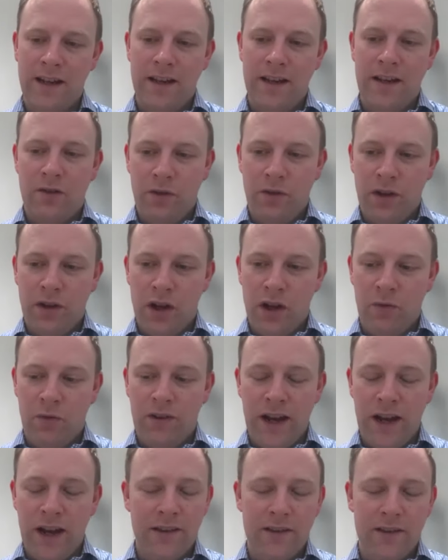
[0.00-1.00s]
we know with
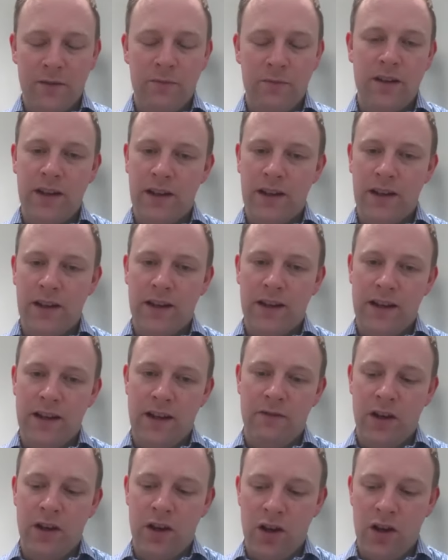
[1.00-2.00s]
cancer,
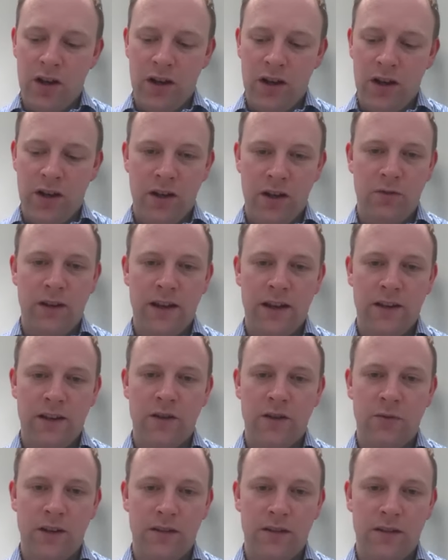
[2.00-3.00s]
particularly the earlier you get
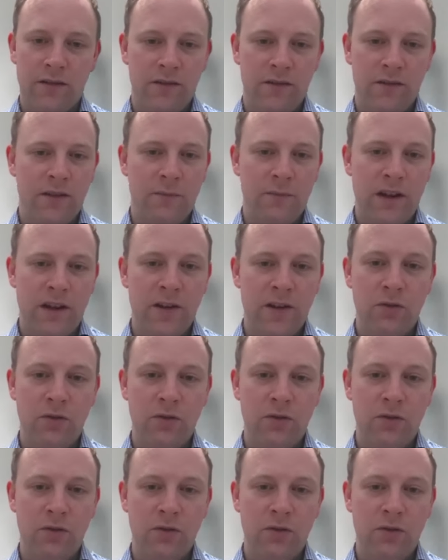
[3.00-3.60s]
to it, the better your